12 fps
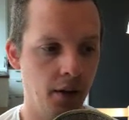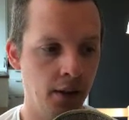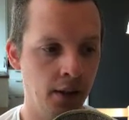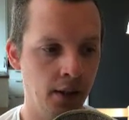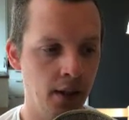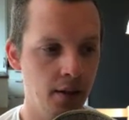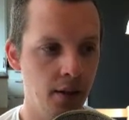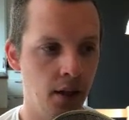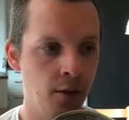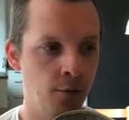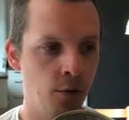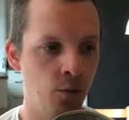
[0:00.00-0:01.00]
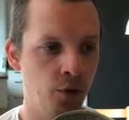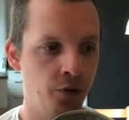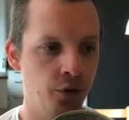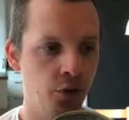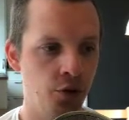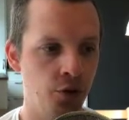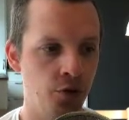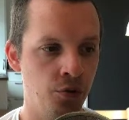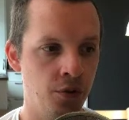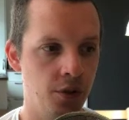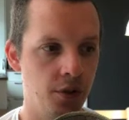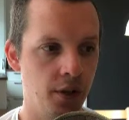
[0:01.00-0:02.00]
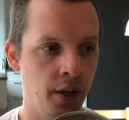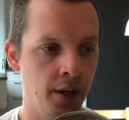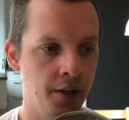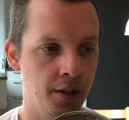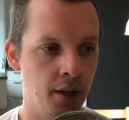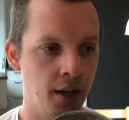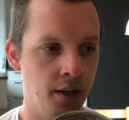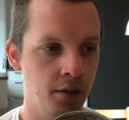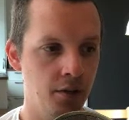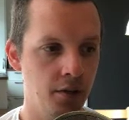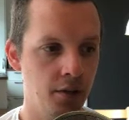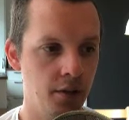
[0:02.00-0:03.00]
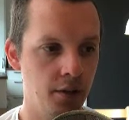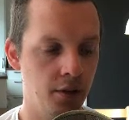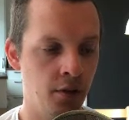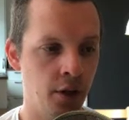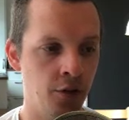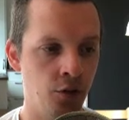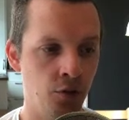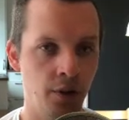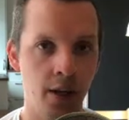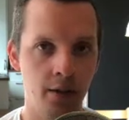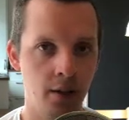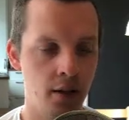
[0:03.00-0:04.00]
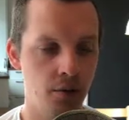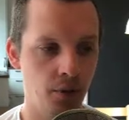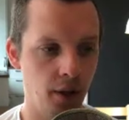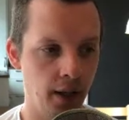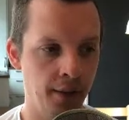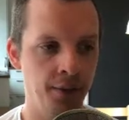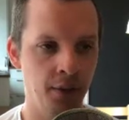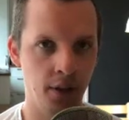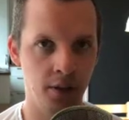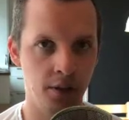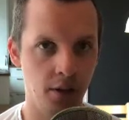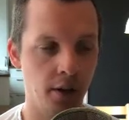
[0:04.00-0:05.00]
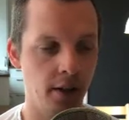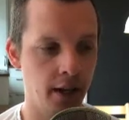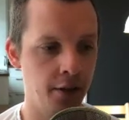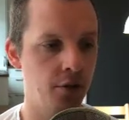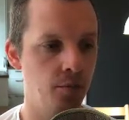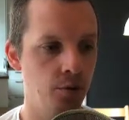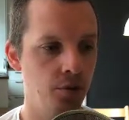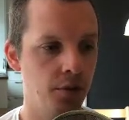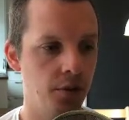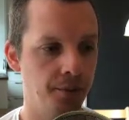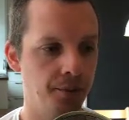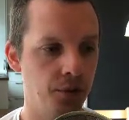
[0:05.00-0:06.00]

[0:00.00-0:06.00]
And then if you want to use selectors, you can do that now in the style attribute.